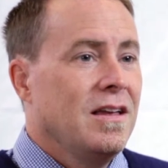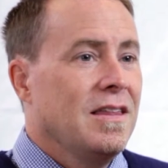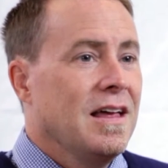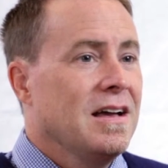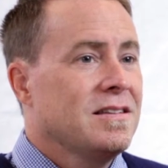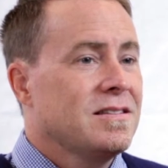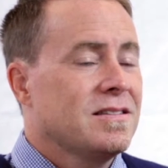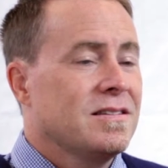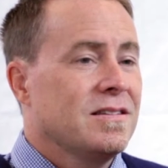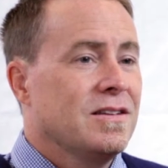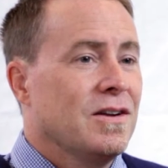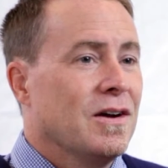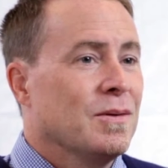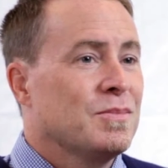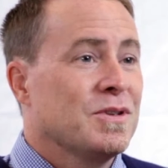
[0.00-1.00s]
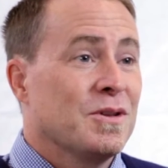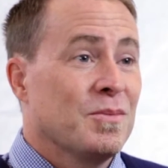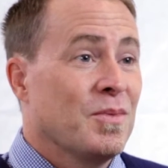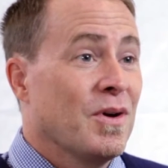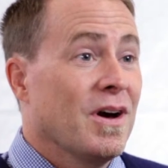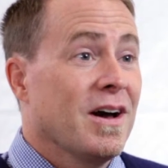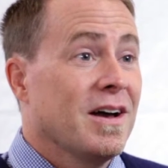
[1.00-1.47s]
that's you know up to the
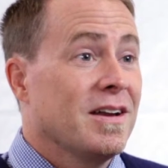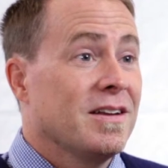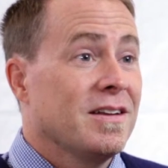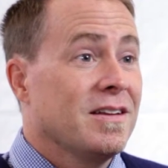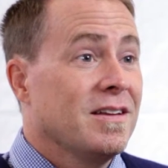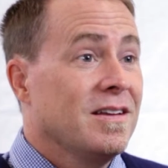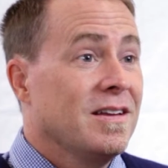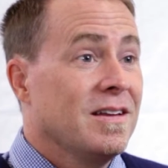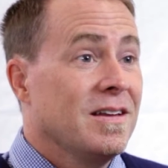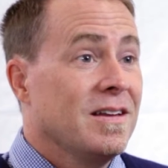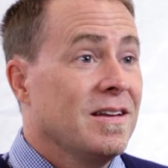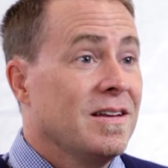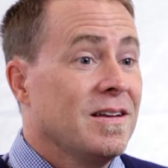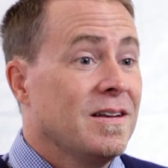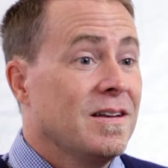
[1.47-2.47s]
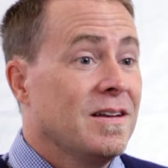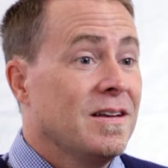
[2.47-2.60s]
bride and,